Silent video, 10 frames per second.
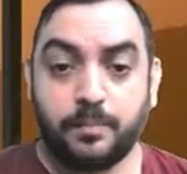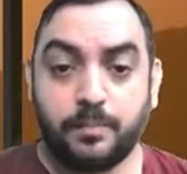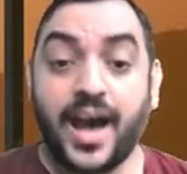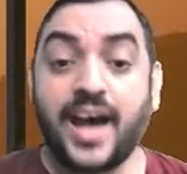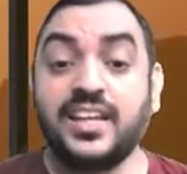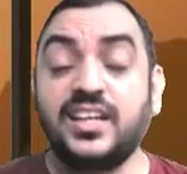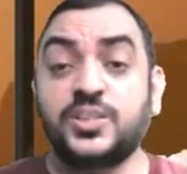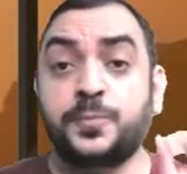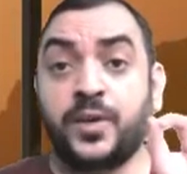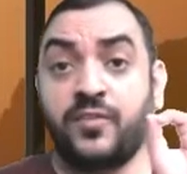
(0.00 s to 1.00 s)

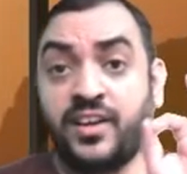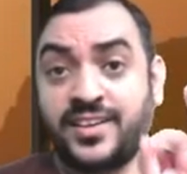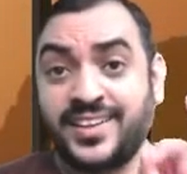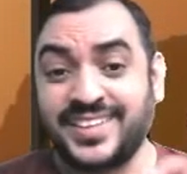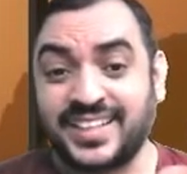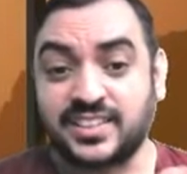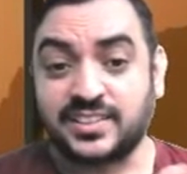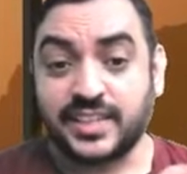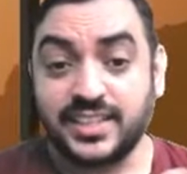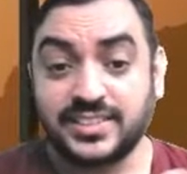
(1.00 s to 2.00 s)
Barriers preventing the
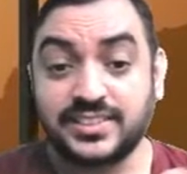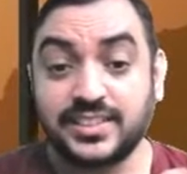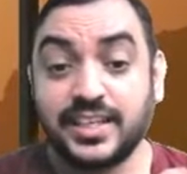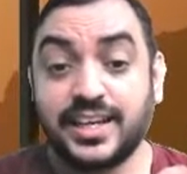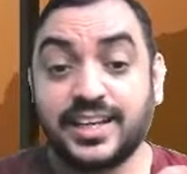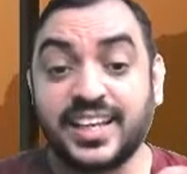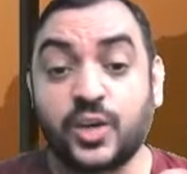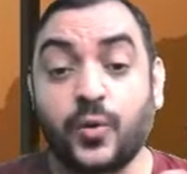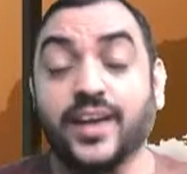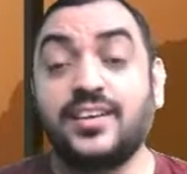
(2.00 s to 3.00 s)
exercise
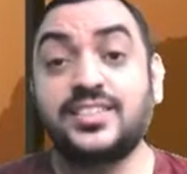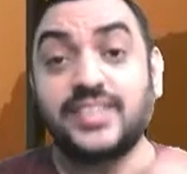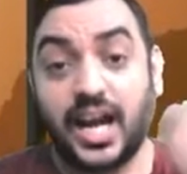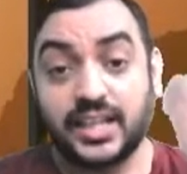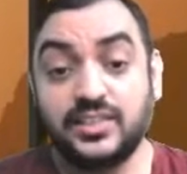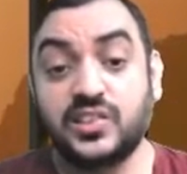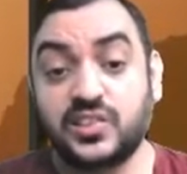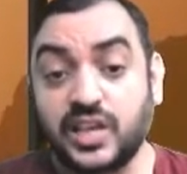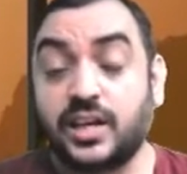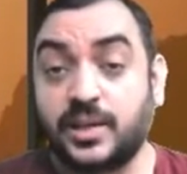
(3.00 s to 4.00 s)
requires others
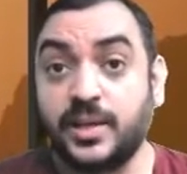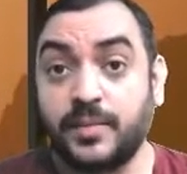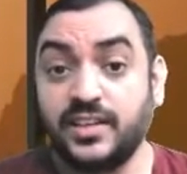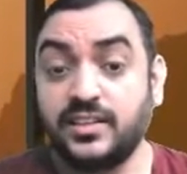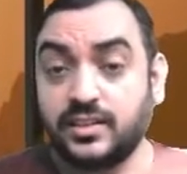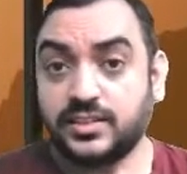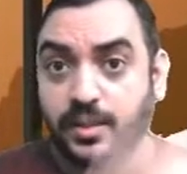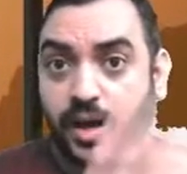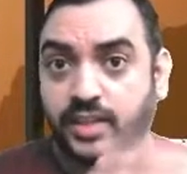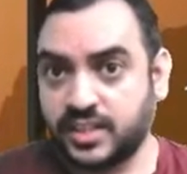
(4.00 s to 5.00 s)
agreement.
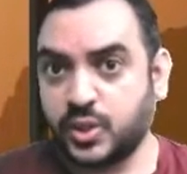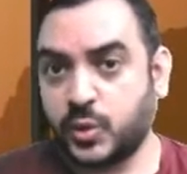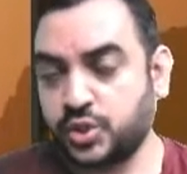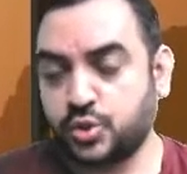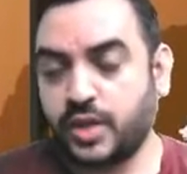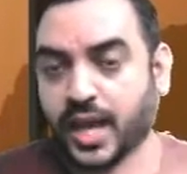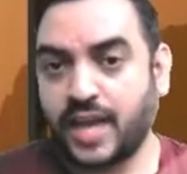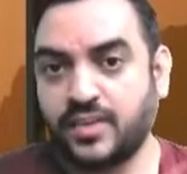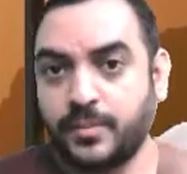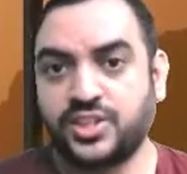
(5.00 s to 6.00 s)
Others also should have
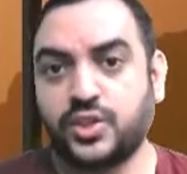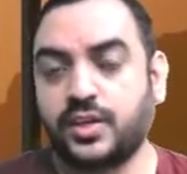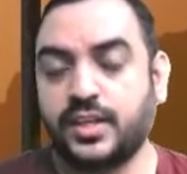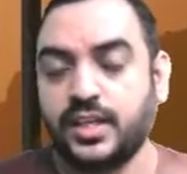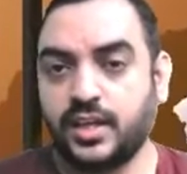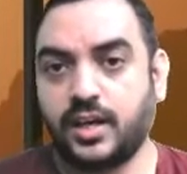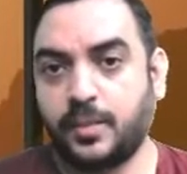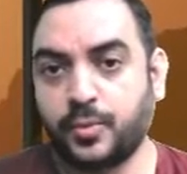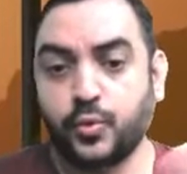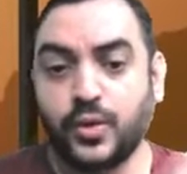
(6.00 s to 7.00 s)
a majority
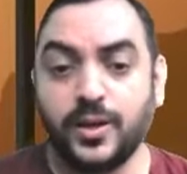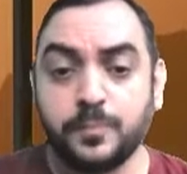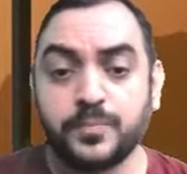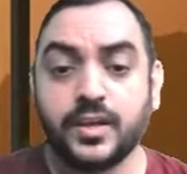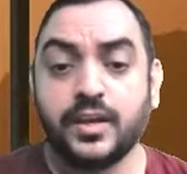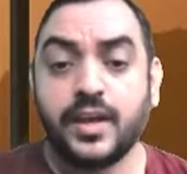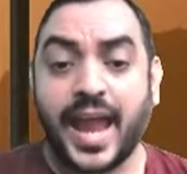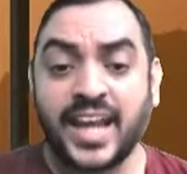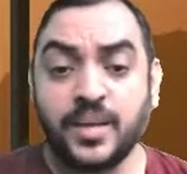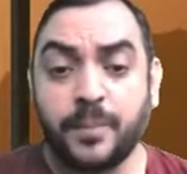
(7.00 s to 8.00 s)
approval,
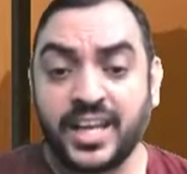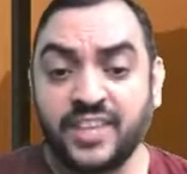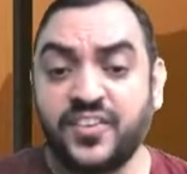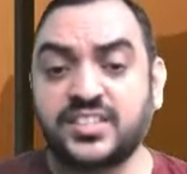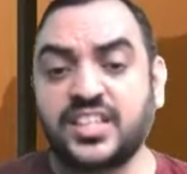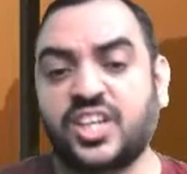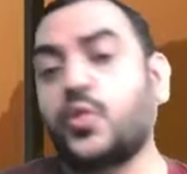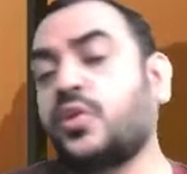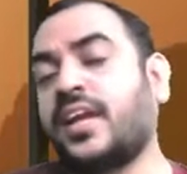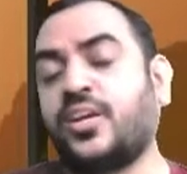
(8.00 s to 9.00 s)
and benefits accrue
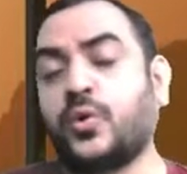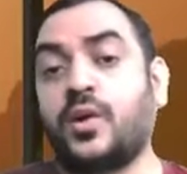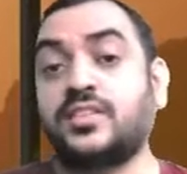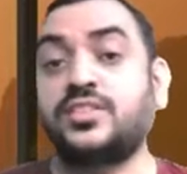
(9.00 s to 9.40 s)
to the right holders.